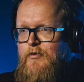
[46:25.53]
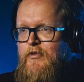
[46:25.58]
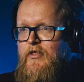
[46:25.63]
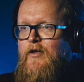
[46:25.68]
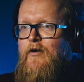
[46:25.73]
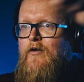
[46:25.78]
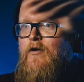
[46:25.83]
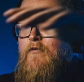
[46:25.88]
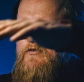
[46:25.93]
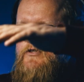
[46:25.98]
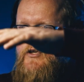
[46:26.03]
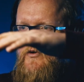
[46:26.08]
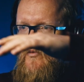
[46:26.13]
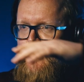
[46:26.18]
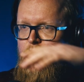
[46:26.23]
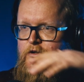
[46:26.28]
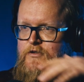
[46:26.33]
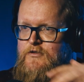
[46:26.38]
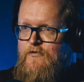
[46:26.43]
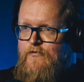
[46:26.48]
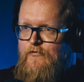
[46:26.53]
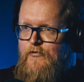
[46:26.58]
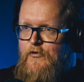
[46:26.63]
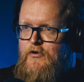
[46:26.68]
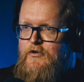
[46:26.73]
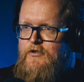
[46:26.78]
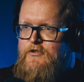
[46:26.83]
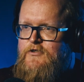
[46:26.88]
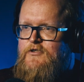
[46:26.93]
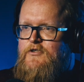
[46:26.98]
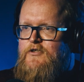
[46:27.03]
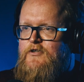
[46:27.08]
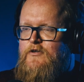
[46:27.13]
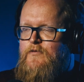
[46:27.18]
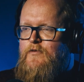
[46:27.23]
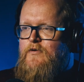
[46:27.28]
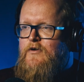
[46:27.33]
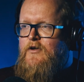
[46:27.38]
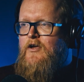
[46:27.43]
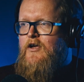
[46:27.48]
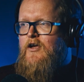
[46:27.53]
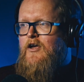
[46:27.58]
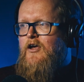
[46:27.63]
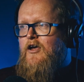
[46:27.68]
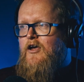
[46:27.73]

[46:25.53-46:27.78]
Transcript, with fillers: but then obviously one's forced to.